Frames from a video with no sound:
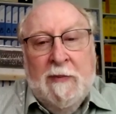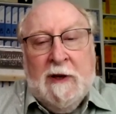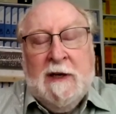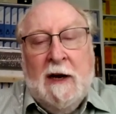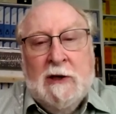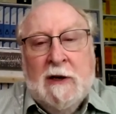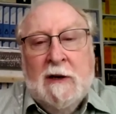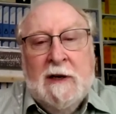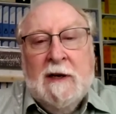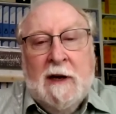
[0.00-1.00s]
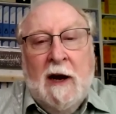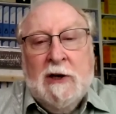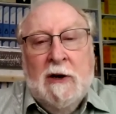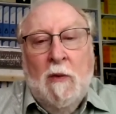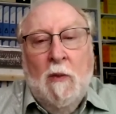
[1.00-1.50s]
potential
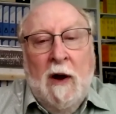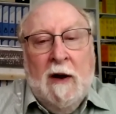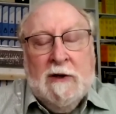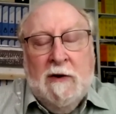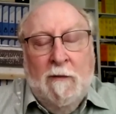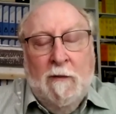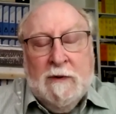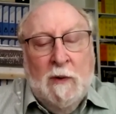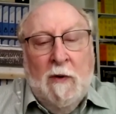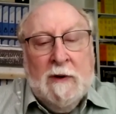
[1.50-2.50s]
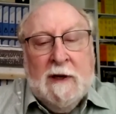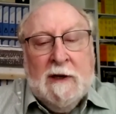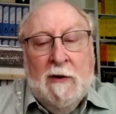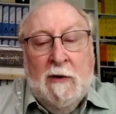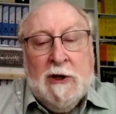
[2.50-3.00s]
discussion and work towards a
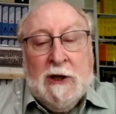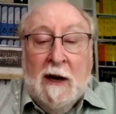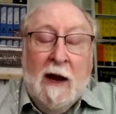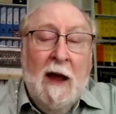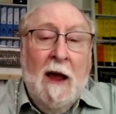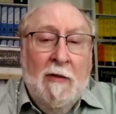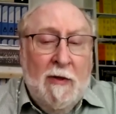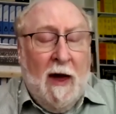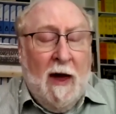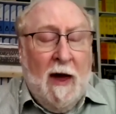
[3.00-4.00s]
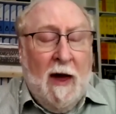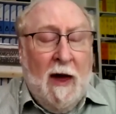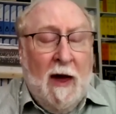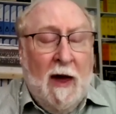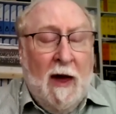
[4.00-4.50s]
solution.
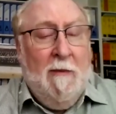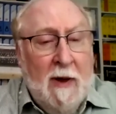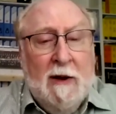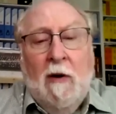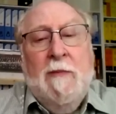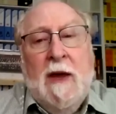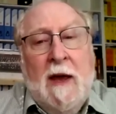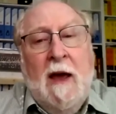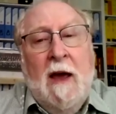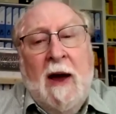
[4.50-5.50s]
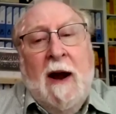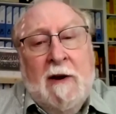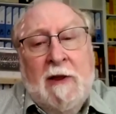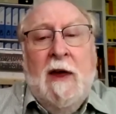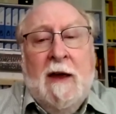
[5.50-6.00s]
That may not be a bad
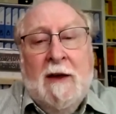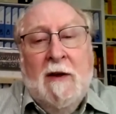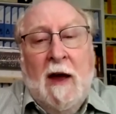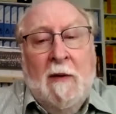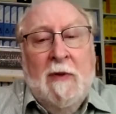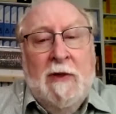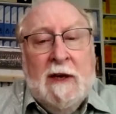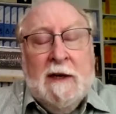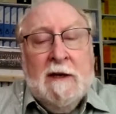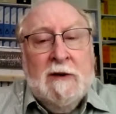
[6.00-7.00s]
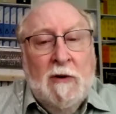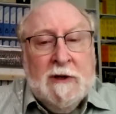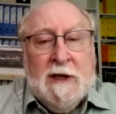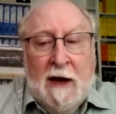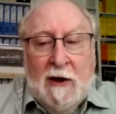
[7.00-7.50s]
thing. This is not
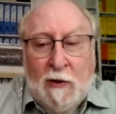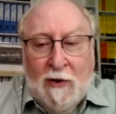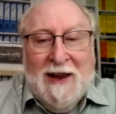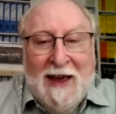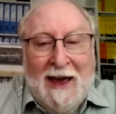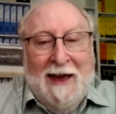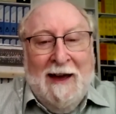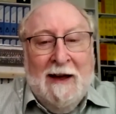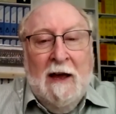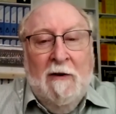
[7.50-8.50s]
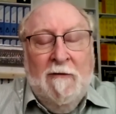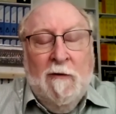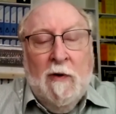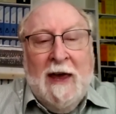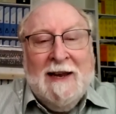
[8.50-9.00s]
a good year for
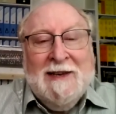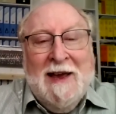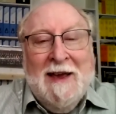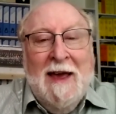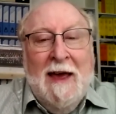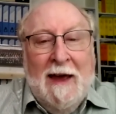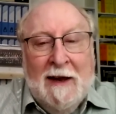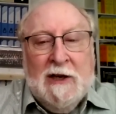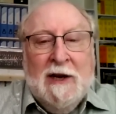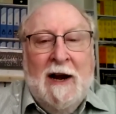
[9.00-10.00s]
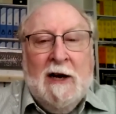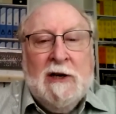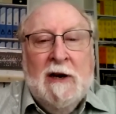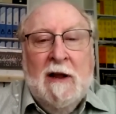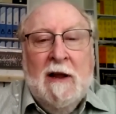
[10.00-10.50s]
getting international